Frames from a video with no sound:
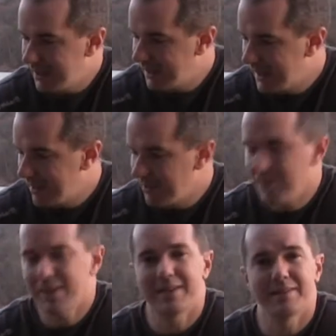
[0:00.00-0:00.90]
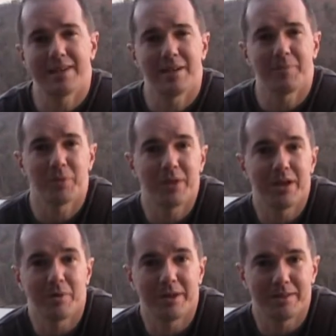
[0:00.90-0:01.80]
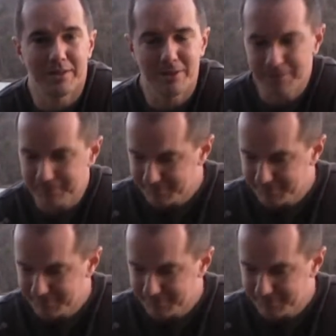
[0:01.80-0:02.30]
And I have everything set up the way I want it to,